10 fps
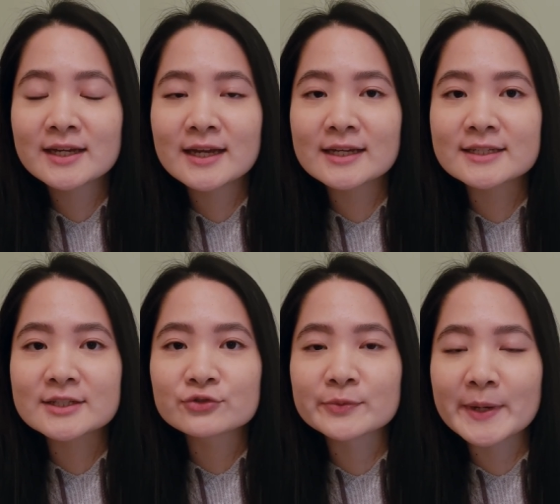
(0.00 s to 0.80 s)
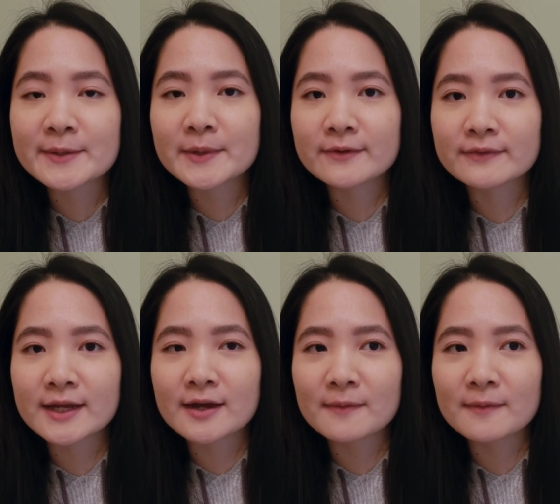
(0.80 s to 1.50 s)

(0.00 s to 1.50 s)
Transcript: and it did remind me of like